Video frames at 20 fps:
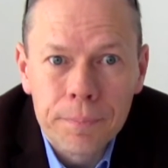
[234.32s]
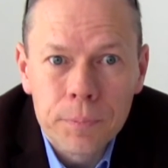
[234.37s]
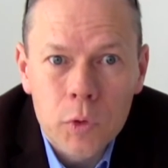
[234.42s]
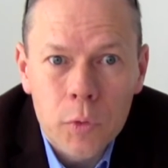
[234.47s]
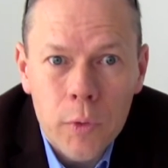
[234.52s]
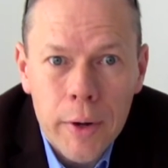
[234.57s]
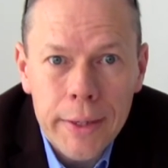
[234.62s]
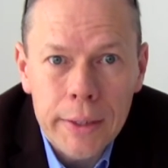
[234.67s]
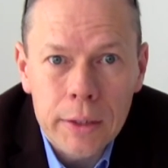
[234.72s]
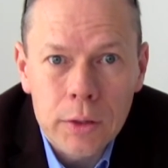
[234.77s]

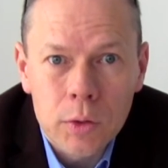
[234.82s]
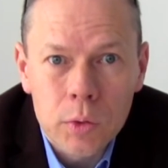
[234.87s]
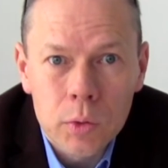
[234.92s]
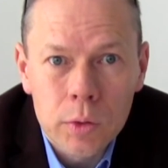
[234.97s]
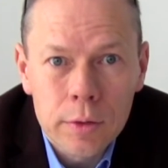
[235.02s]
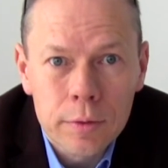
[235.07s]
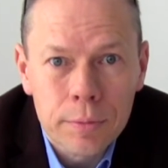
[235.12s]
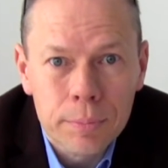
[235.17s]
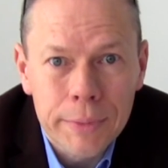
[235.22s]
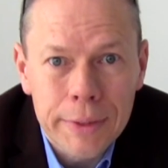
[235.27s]
training
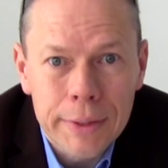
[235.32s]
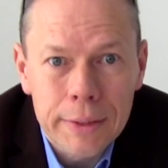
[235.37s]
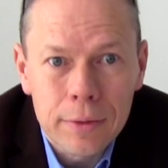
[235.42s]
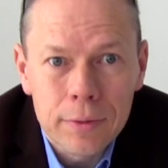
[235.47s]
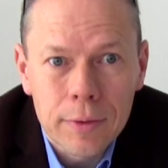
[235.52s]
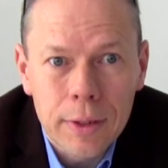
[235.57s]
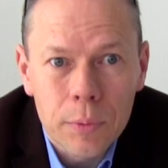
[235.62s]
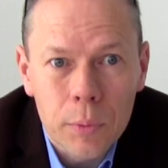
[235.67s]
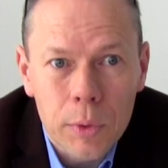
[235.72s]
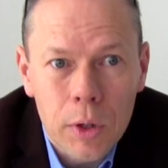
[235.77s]
tools
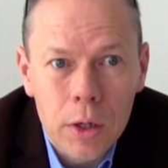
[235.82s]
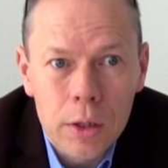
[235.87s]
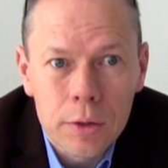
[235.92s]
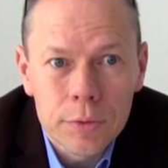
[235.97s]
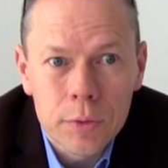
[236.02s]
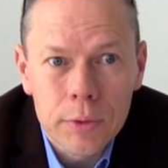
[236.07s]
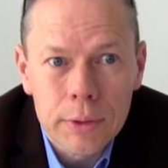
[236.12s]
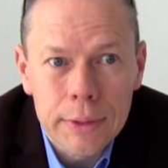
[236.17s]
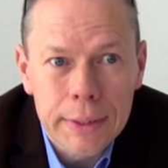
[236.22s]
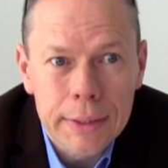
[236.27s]
means that we
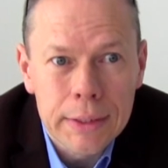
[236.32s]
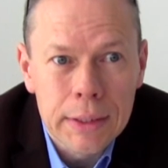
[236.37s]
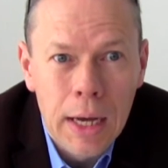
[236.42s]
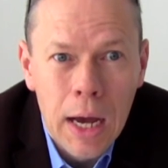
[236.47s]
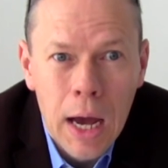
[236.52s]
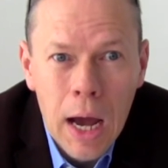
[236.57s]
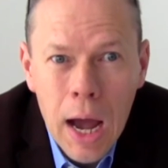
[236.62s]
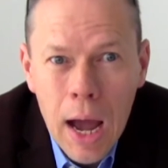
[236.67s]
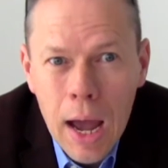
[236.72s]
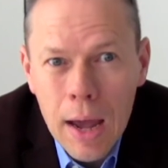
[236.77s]
also need
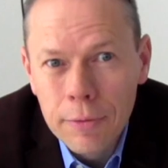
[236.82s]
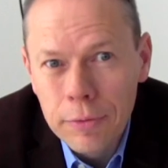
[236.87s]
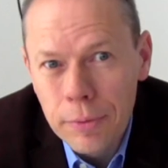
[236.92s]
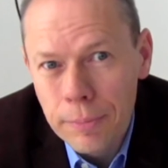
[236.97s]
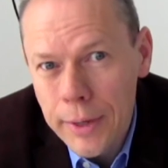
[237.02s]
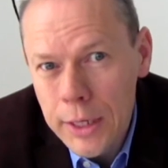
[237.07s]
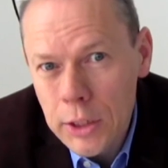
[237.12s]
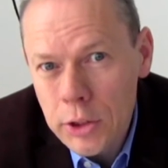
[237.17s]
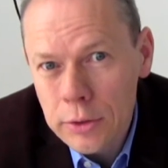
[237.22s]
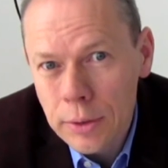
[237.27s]

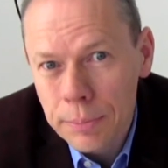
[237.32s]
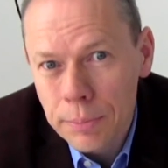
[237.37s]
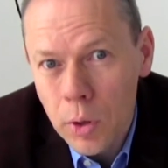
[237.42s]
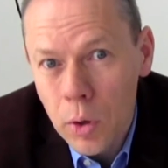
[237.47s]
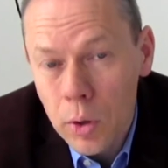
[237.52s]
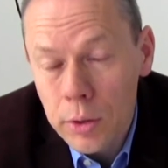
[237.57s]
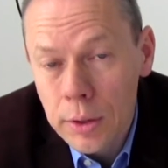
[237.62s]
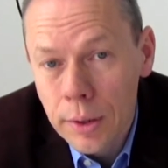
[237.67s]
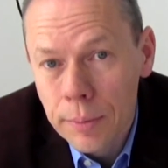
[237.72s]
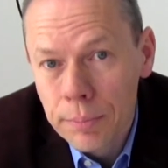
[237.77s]
information
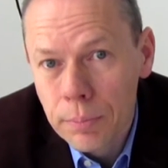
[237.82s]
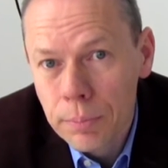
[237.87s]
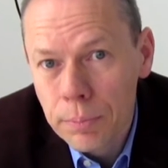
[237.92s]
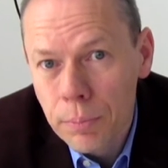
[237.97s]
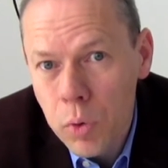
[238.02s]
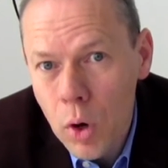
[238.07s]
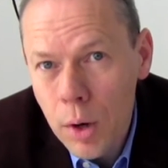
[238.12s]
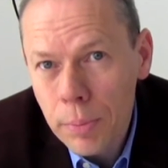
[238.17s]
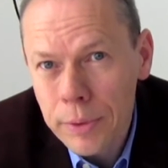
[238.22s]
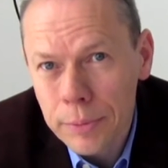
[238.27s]
about
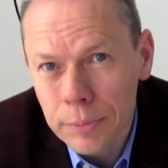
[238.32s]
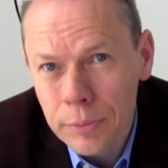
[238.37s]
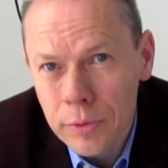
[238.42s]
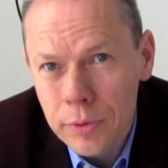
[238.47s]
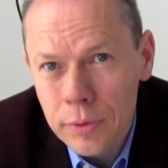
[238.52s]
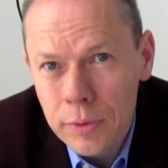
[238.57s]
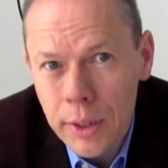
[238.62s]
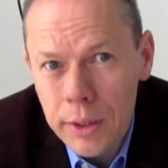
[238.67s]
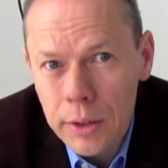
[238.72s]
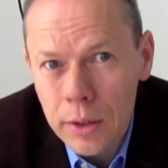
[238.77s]

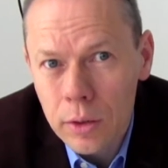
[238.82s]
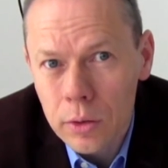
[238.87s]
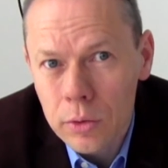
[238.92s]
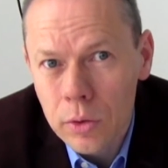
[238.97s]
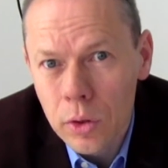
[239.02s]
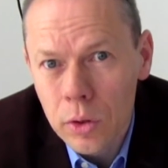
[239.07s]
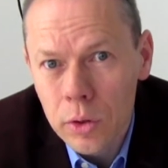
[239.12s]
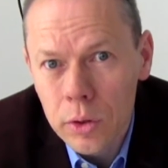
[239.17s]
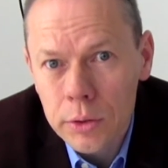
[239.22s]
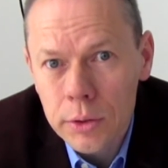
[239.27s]
problems that
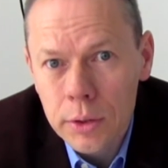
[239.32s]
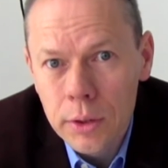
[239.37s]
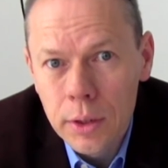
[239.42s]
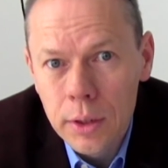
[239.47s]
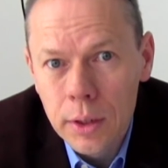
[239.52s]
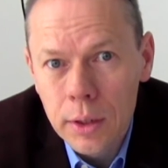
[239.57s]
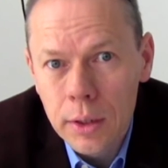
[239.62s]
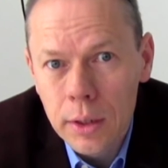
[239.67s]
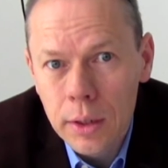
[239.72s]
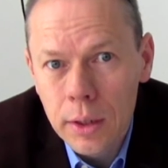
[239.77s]
occurred
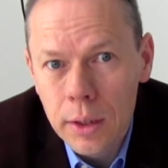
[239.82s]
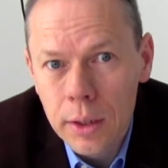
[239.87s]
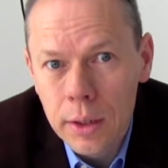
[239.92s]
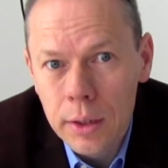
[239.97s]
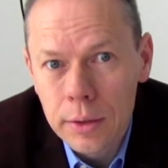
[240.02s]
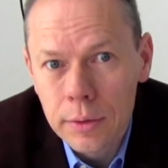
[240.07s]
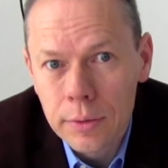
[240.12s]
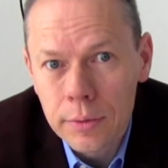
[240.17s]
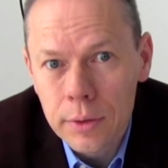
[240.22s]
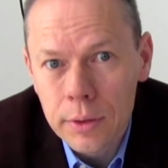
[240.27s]

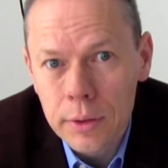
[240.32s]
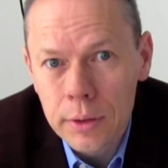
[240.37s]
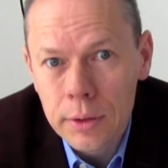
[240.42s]
in